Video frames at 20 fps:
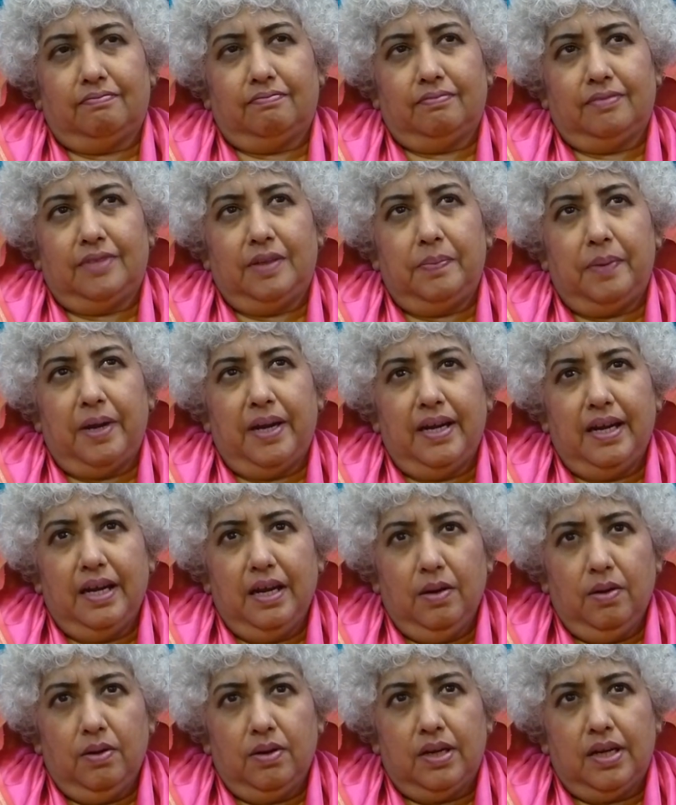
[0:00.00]

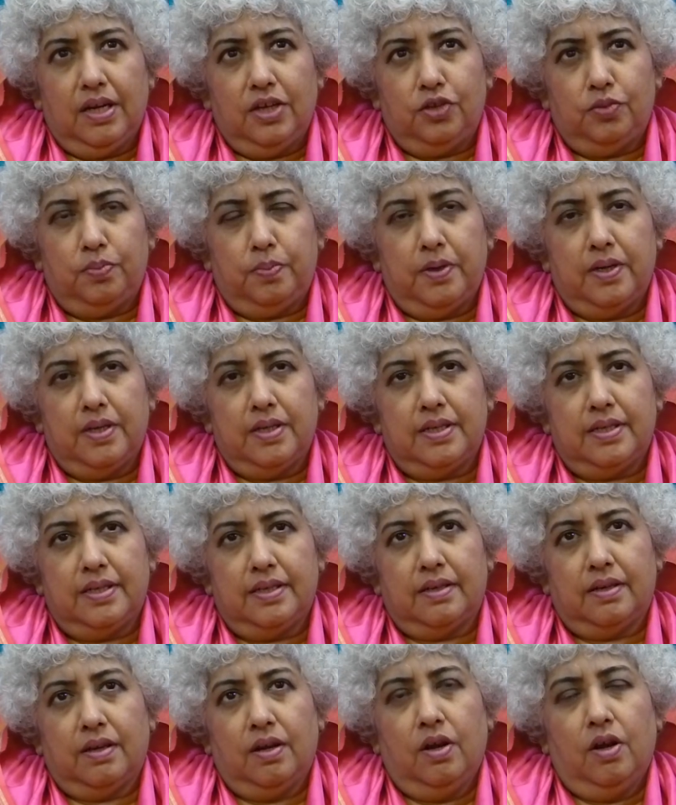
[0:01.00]
depending on each
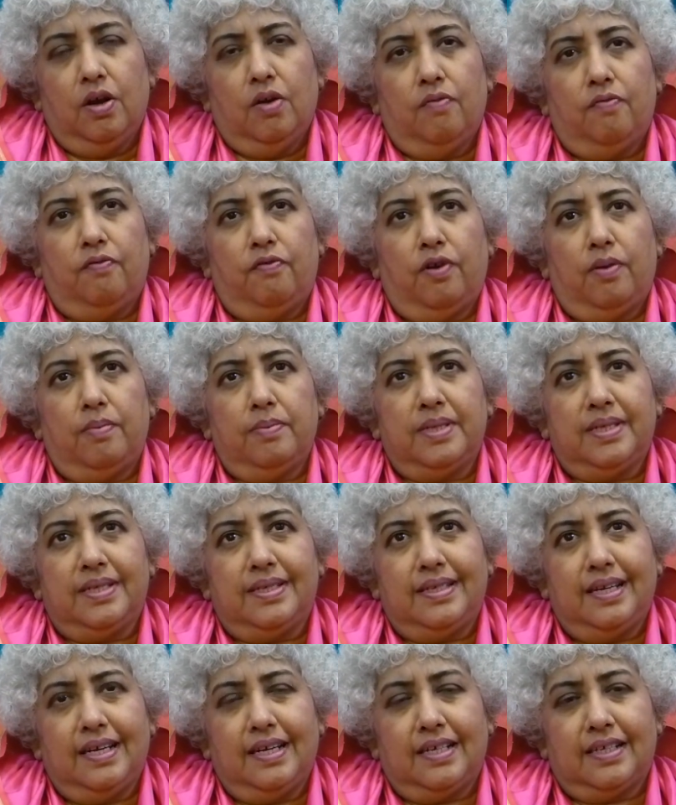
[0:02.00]
person, from
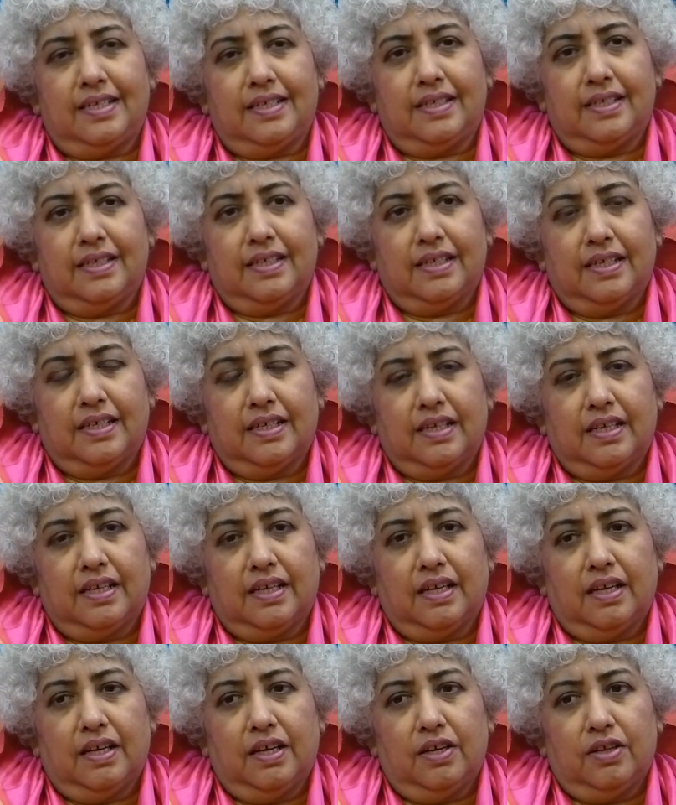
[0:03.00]
6
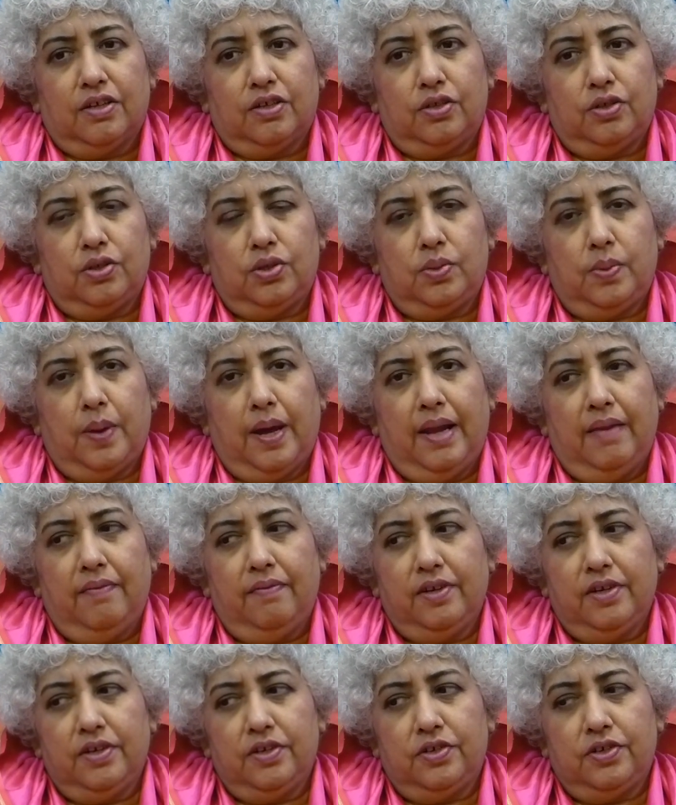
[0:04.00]
to
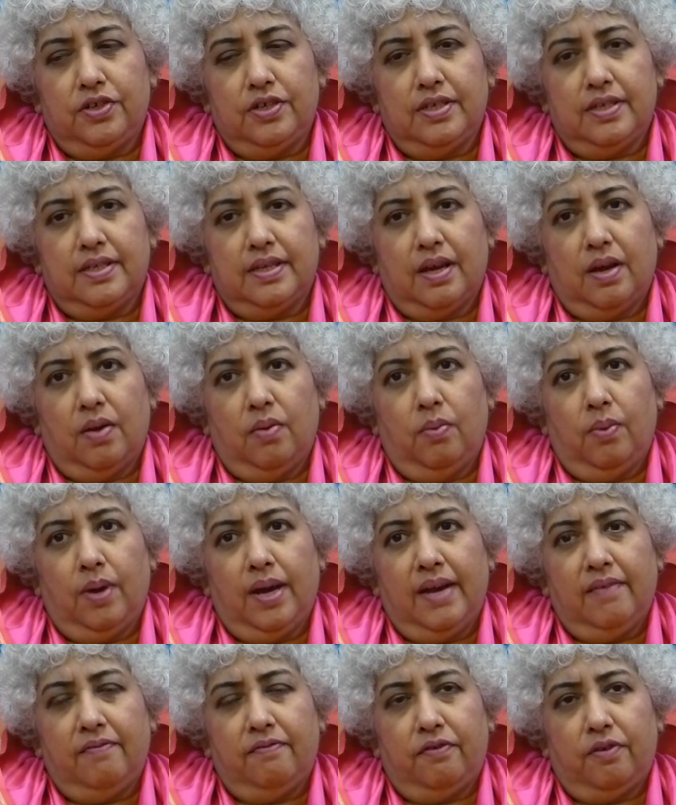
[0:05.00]
12 inches
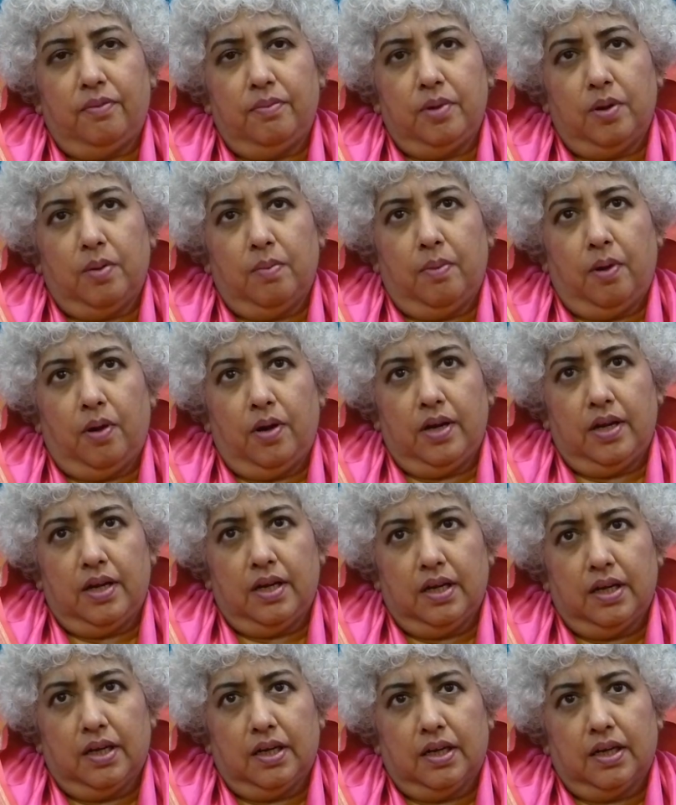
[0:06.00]
away from your
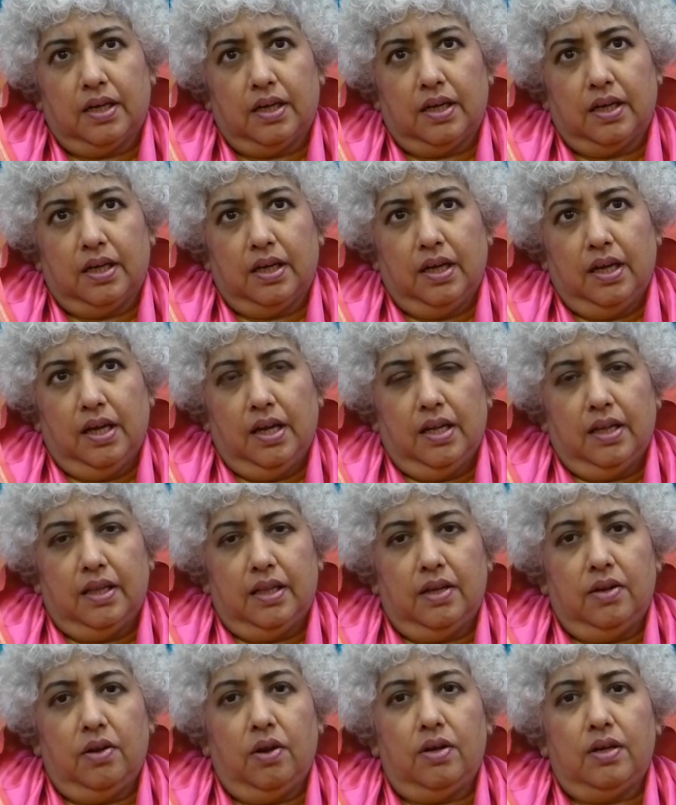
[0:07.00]
body.
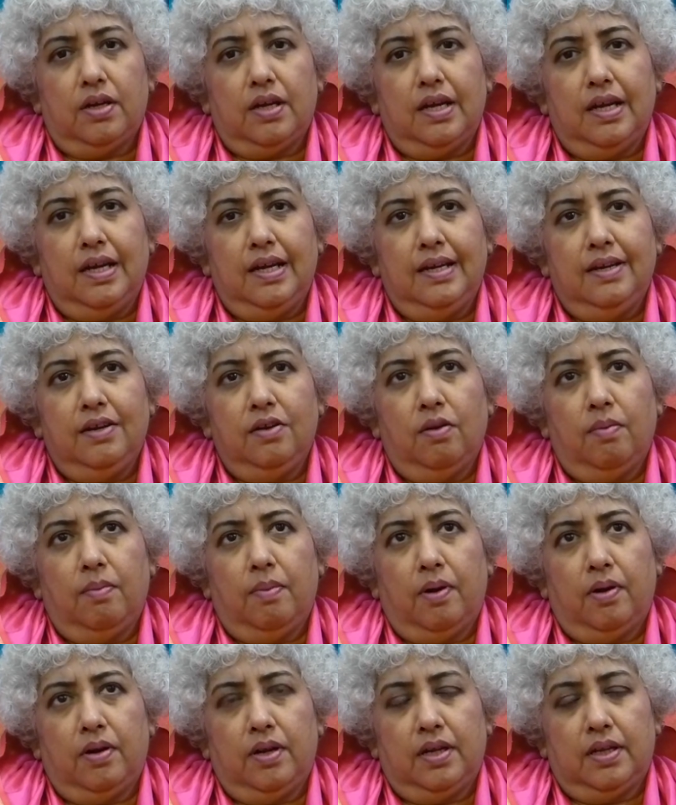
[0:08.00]
They're not in your
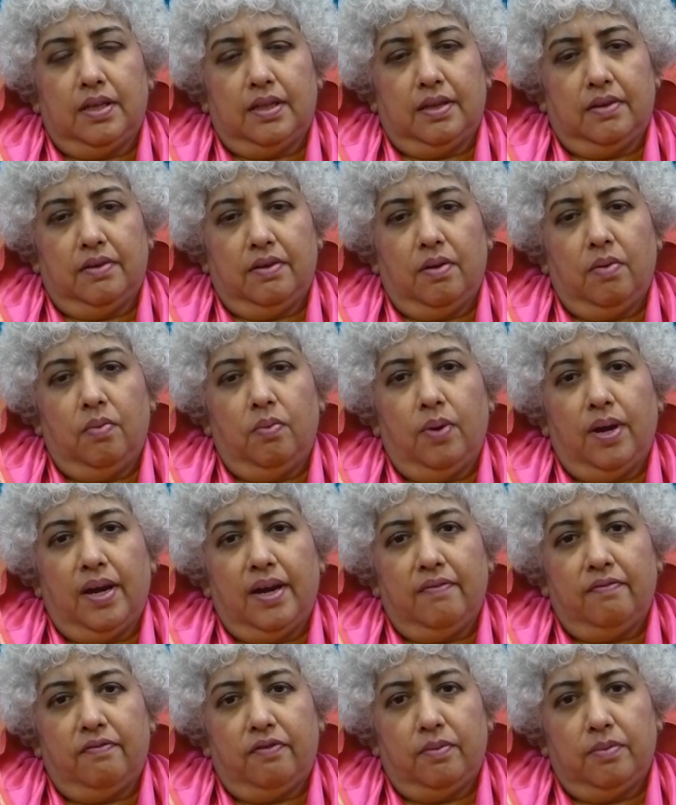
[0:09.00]
body, they're
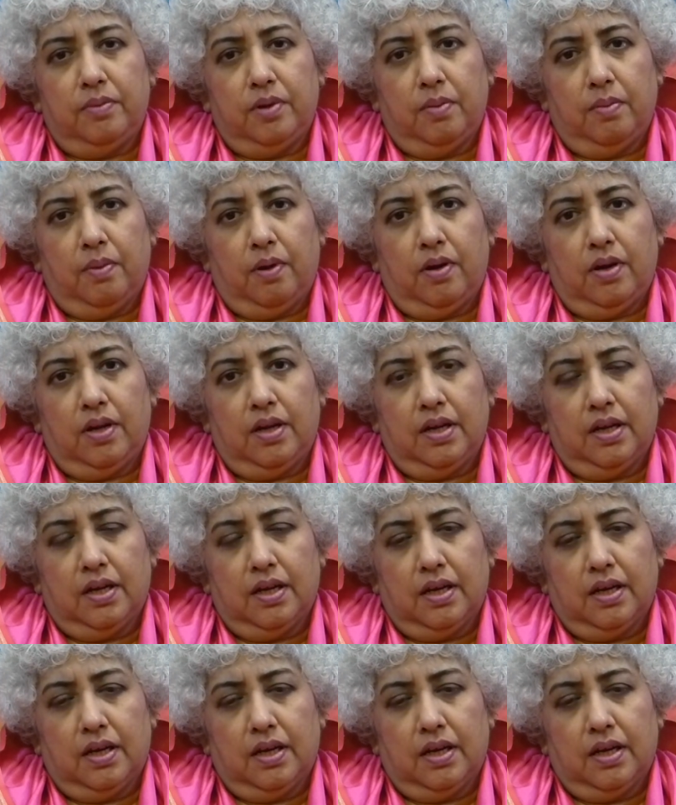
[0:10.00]
away from your body.